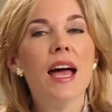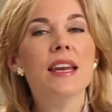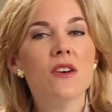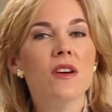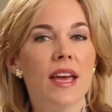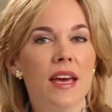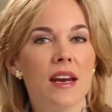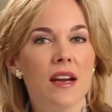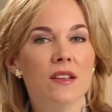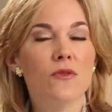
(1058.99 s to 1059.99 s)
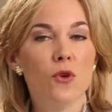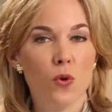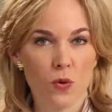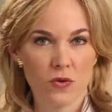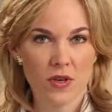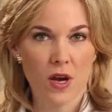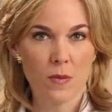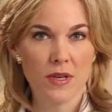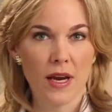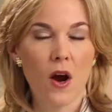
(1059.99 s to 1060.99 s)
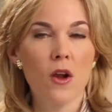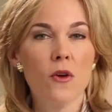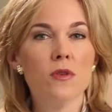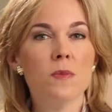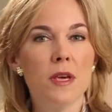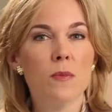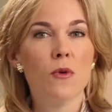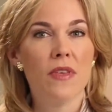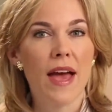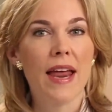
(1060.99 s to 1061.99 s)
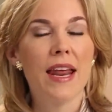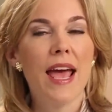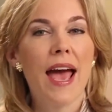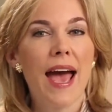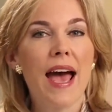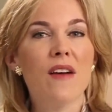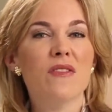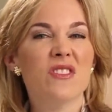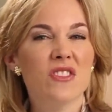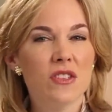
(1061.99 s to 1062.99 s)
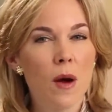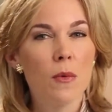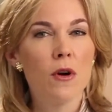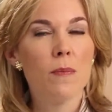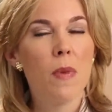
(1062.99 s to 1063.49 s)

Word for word: ideal candidates for cool sculpting are those people that have stubborn